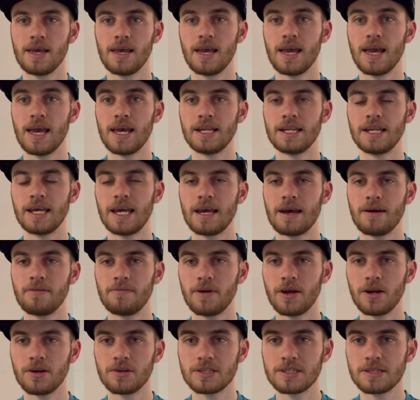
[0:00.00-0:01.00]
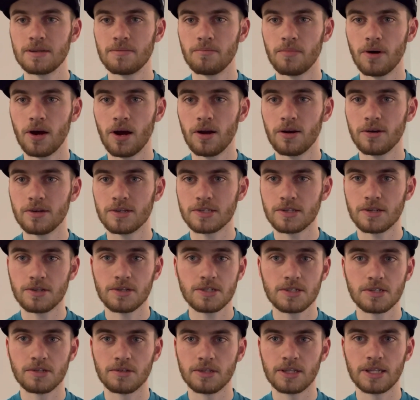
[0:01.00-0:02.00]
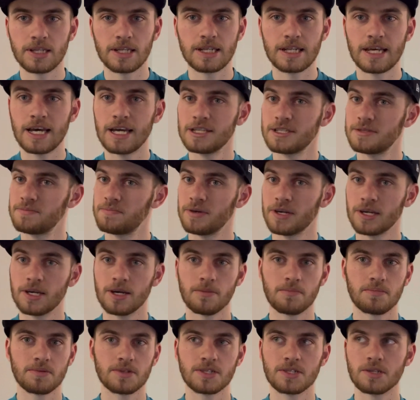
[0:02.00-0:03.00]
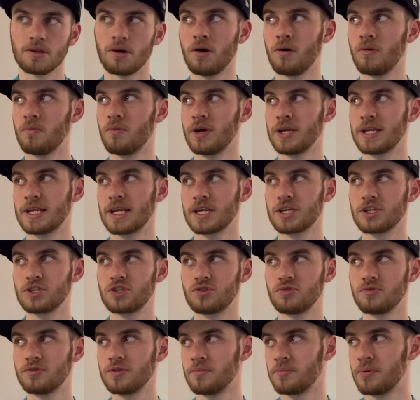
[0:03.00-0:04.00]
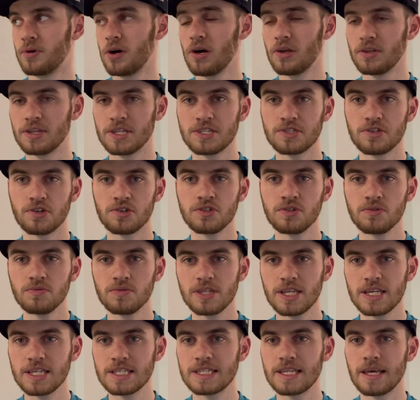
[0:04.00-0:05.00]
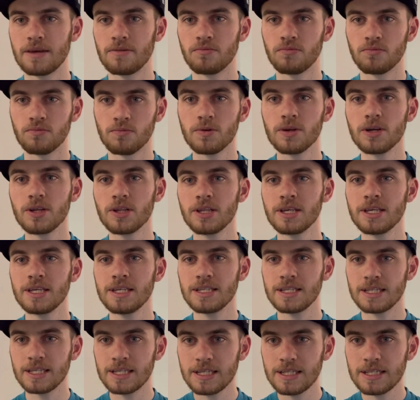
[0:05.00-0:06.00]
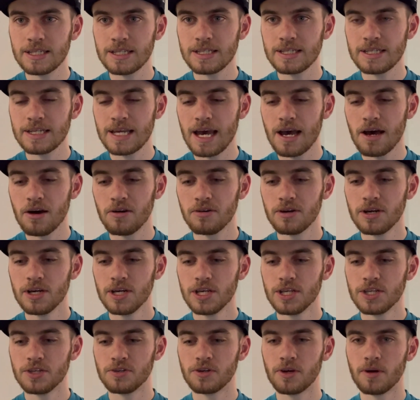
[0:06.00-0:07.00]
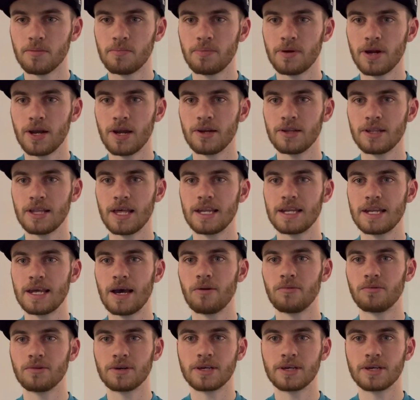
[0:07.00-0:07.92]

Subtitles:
And they have Harrison Barnes also, the nice pickup, a solid wing that can shoot the ball. These are two things they really needed now. You could pair that now with